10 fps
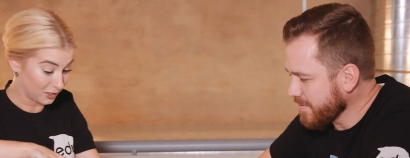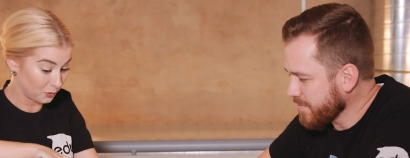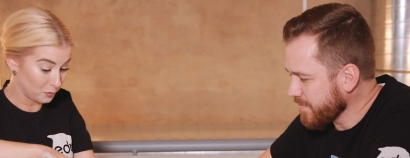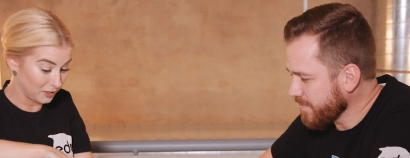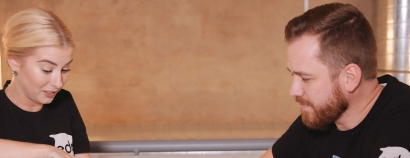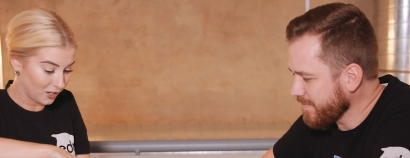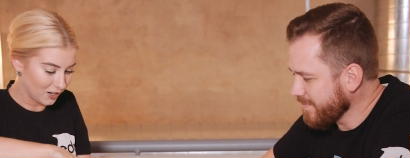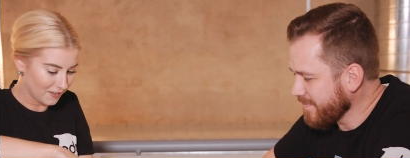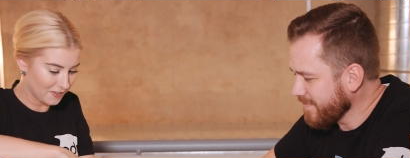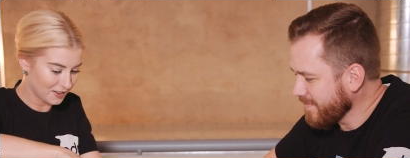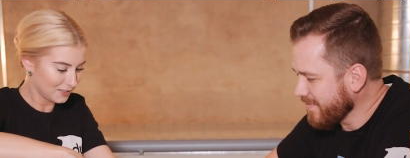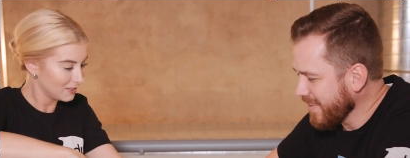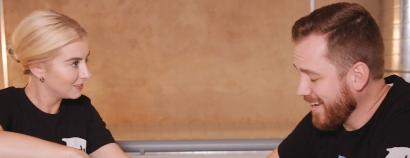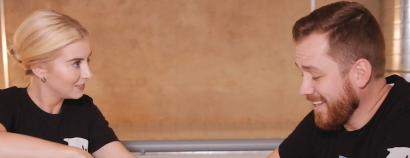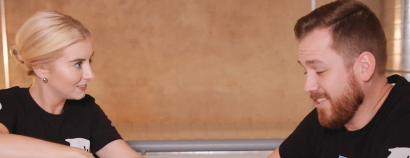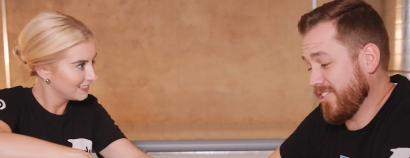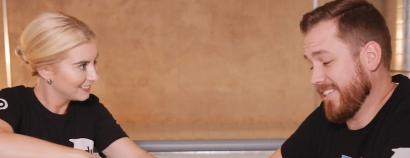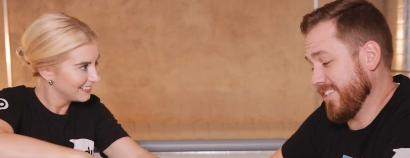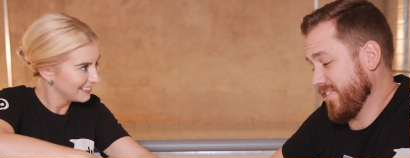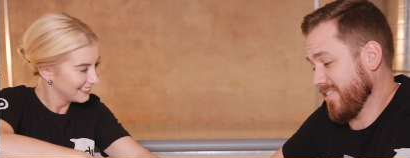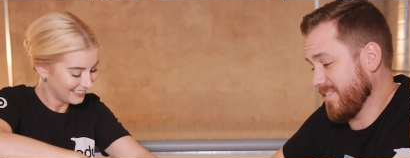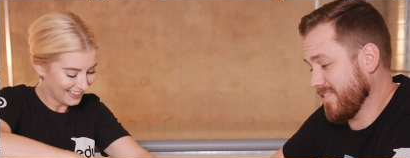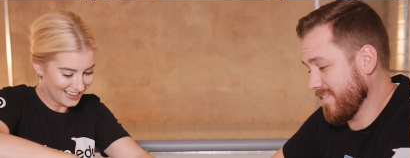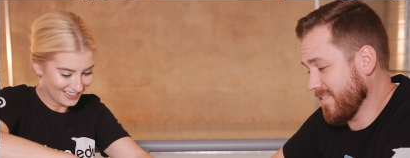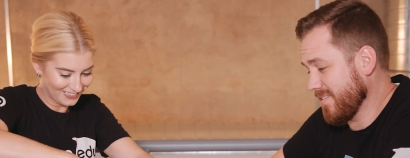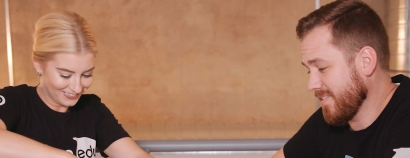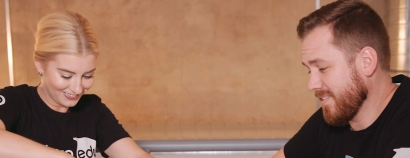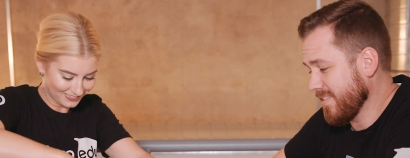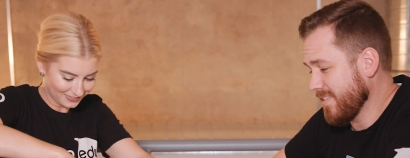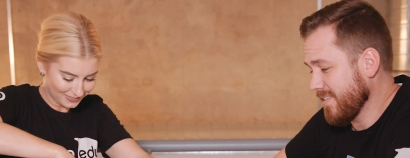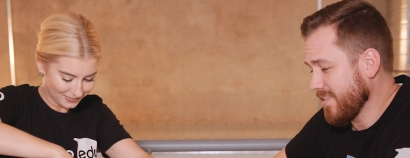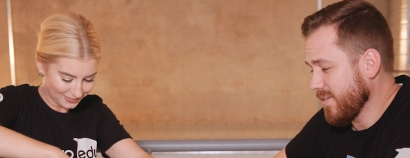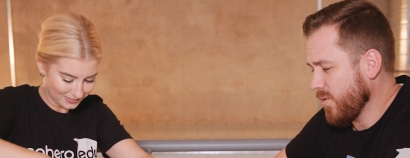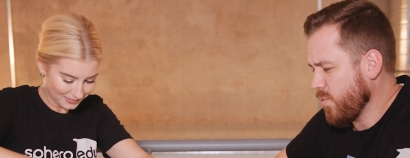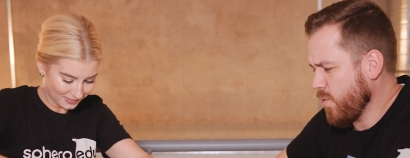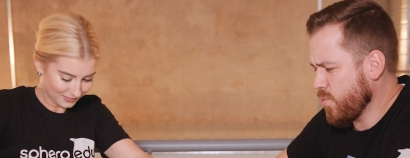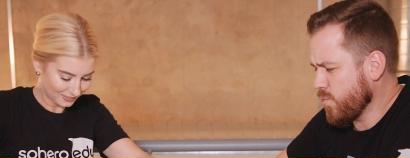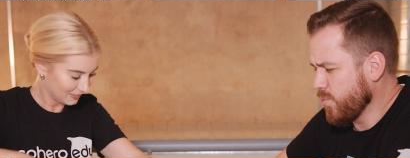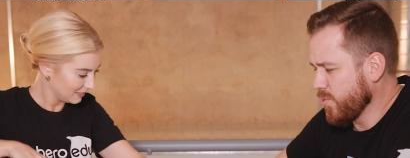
Speaker 1: worked really hard on this. It looks delicious. Thank you. Whoa.